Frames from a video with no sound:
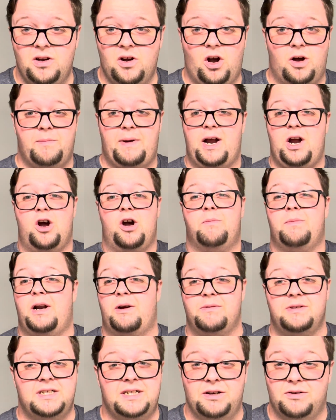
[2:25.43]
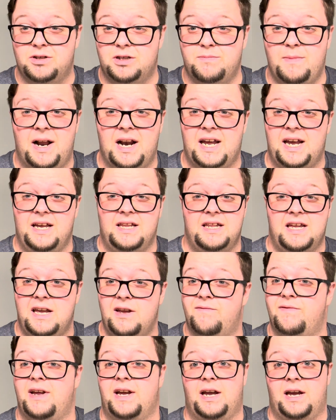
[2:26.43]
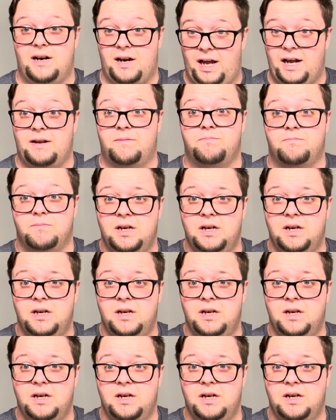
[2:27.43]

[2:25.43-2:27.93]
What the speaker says: on my arm, and I was still smelling it in the evening, and like